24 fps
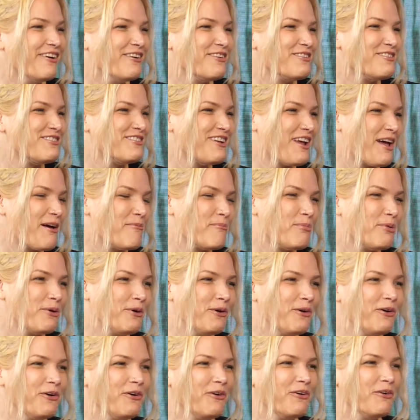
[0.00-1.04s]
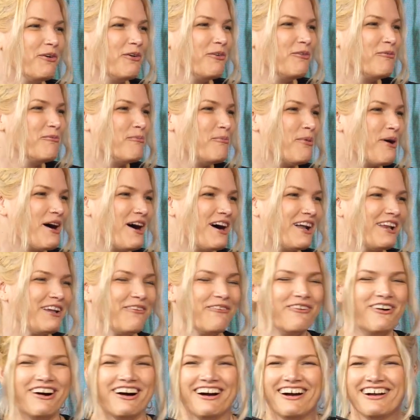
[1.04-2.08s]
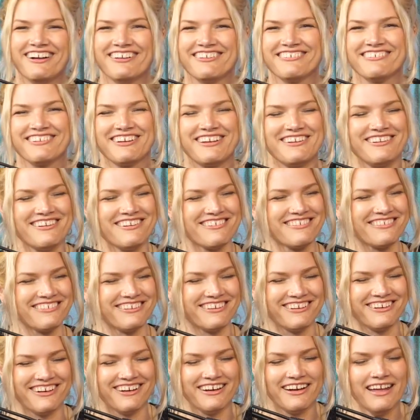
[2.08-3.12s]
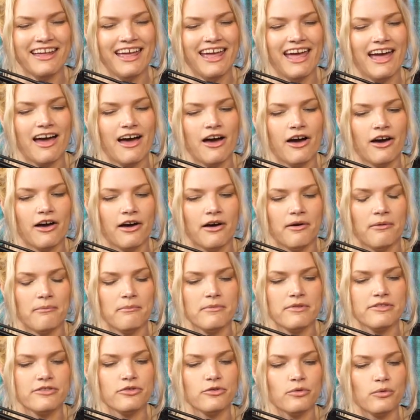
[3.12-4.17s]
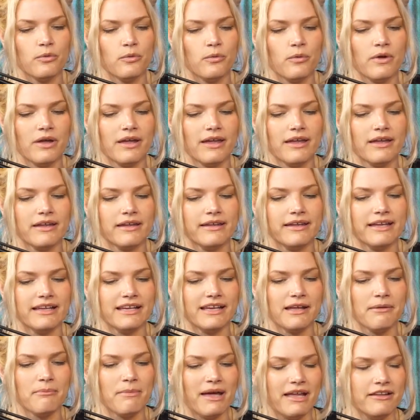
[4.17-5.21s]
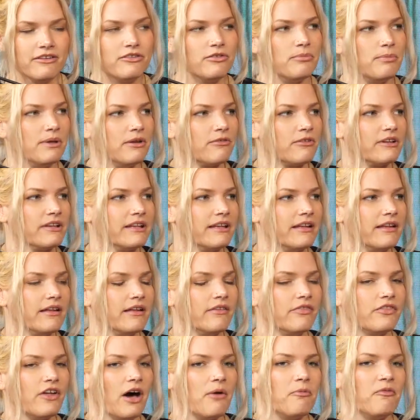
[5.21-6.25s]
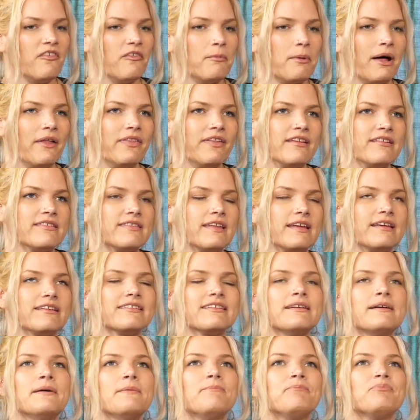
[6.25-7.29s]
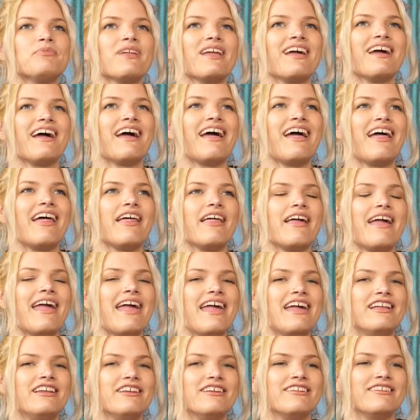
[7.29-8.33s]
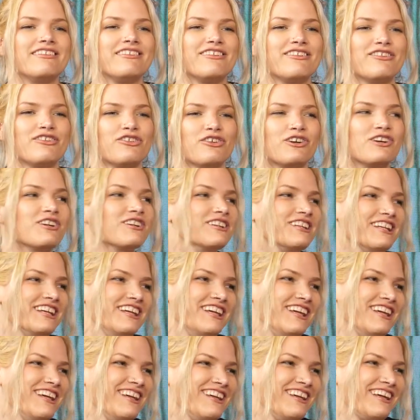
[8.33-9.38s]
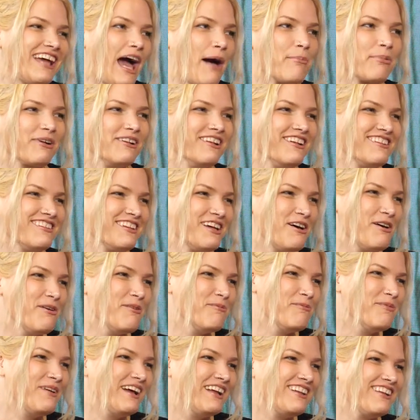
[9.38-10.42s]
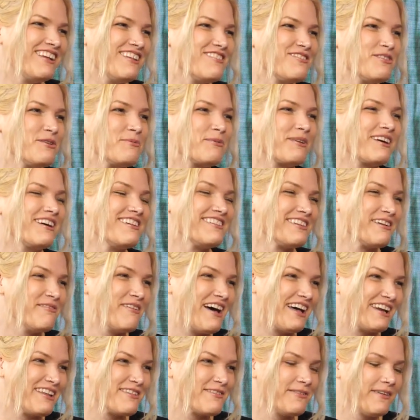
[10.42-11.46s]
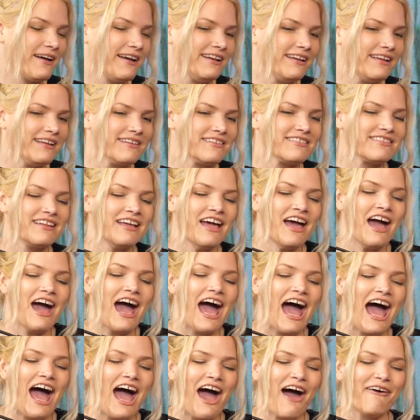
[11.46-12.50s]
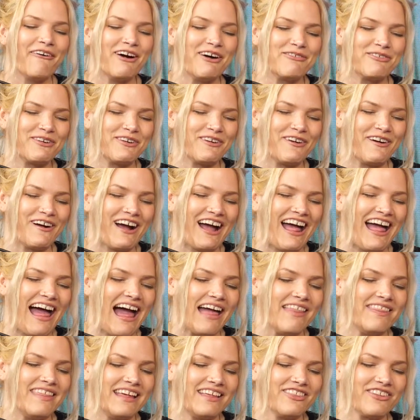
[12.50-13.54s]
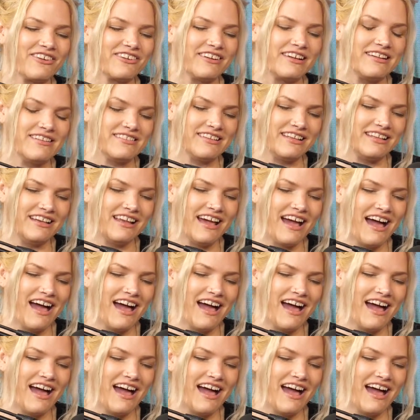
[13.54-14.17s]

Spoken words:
shampoo, body wash, conditioner, to getting men to be really thoughtful about these things. It is certainly capitalism and consumerism at its finest. However, I think the reason